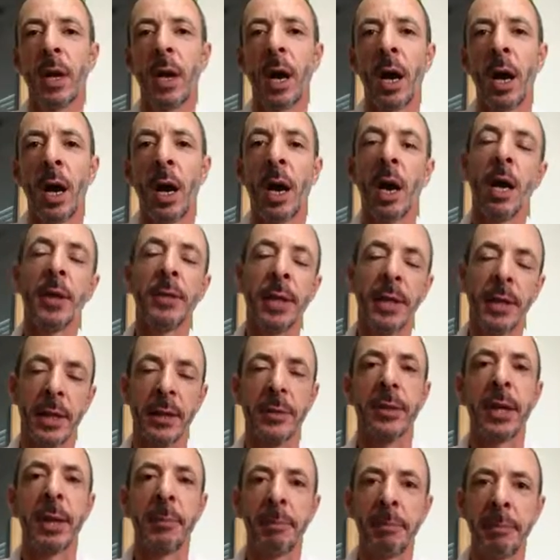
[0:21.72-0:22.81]
And then
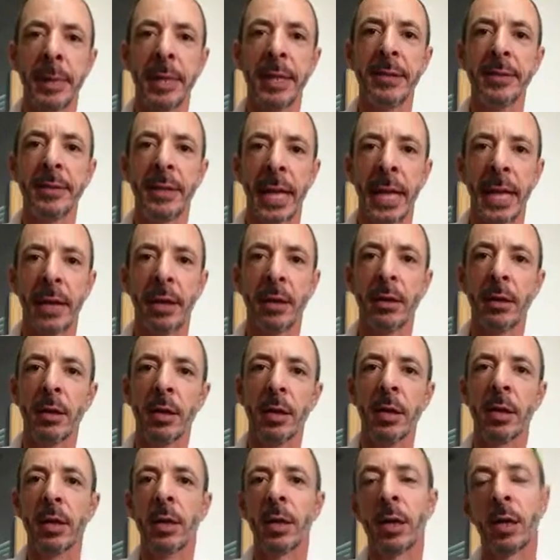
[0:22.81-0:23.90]
there's that meeting,
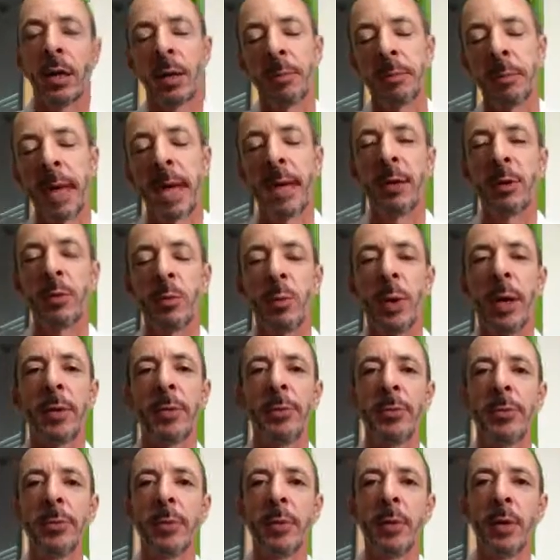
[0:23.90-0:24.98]
and I met
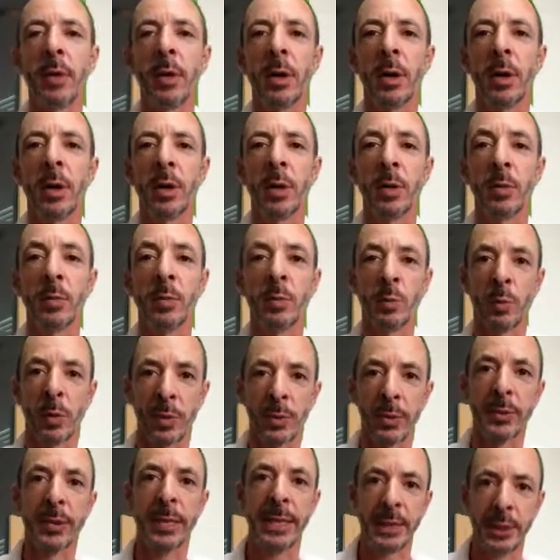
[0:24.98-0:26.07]
with one
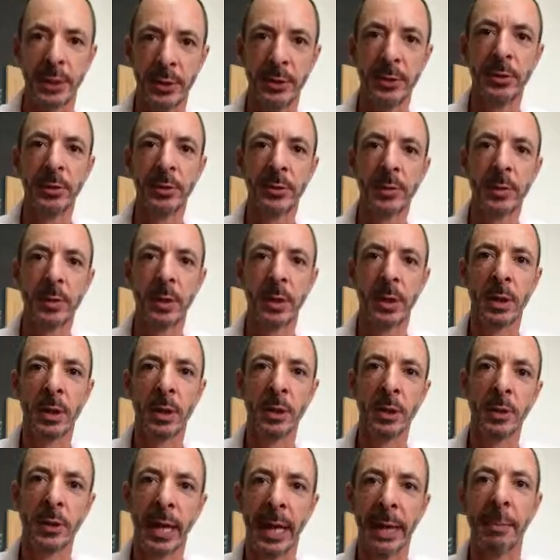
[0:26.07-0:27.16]
of the teachers
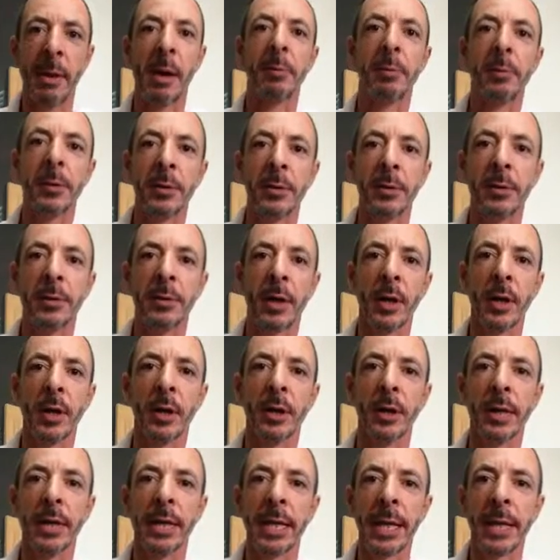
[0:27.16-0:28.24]
who came up with
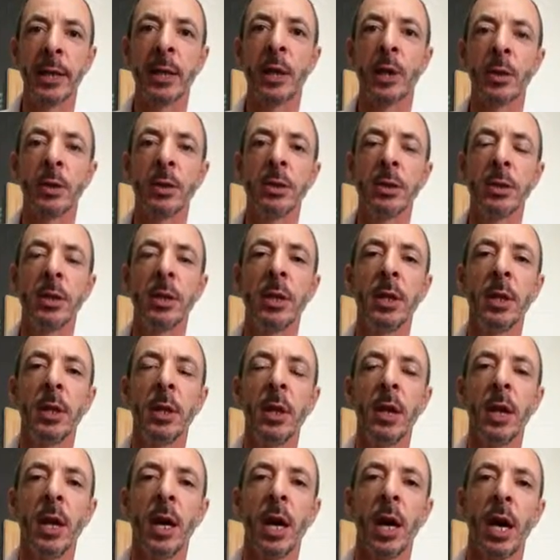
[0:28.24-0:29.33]
their goal,
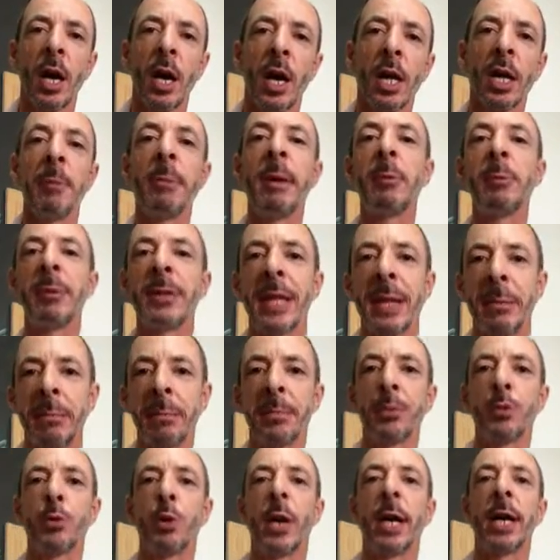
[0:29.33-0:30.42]
and I met with
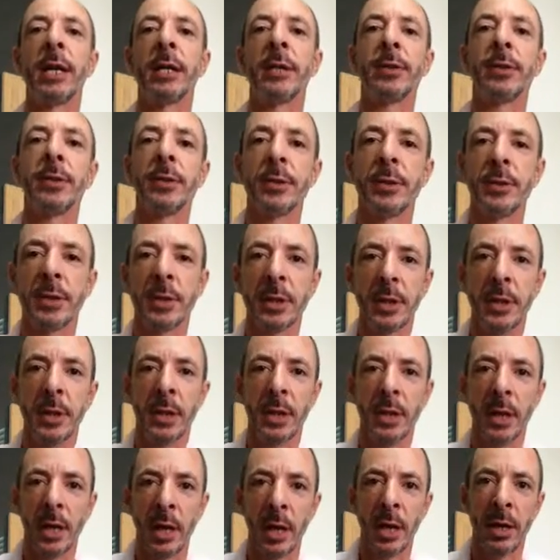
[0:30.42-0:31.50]
them prior to
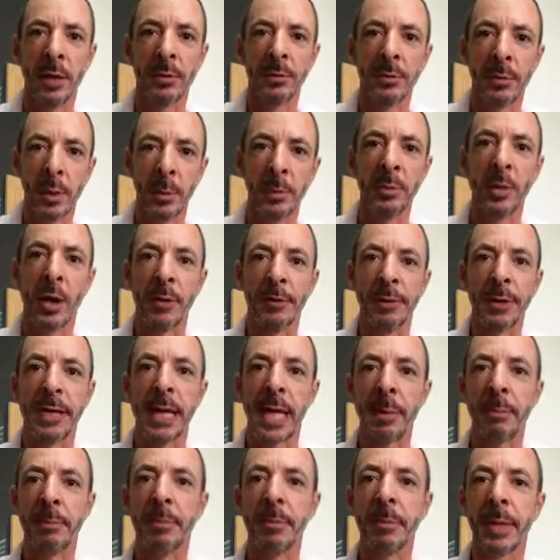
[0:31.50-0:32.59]
observing
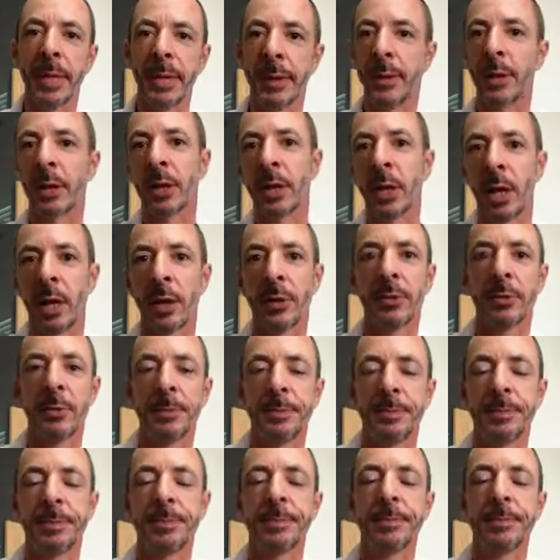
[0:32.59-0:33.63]
them in the classroom.